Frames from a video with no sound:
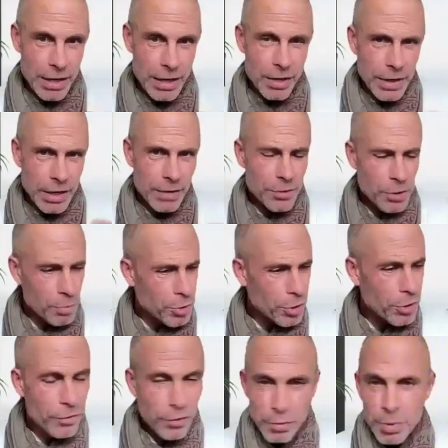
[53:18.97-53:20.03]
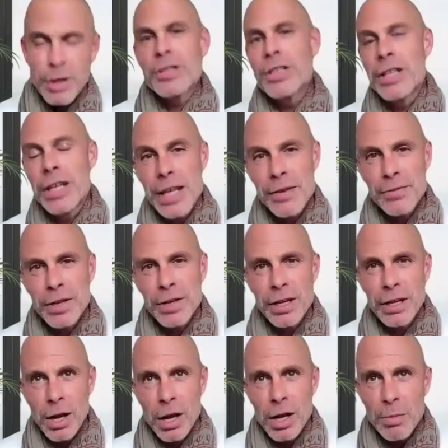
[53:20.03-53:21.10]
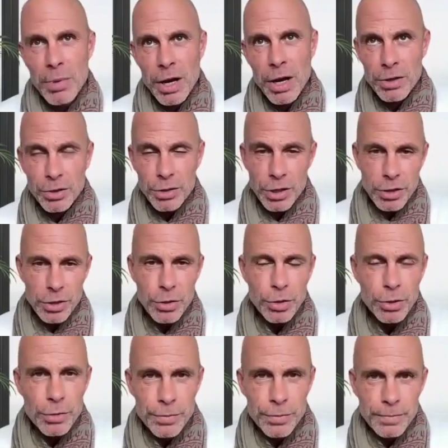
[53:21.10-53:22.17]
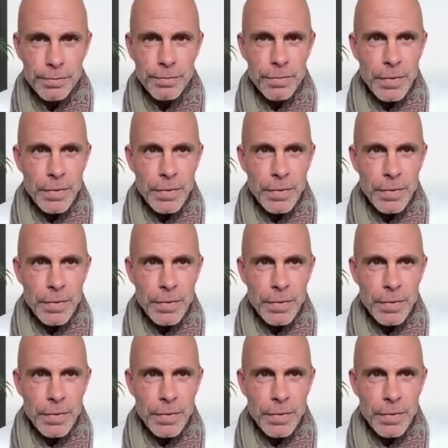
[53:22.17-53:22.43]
live in a beautiful part of South Africa in Langebaan on the lagoon.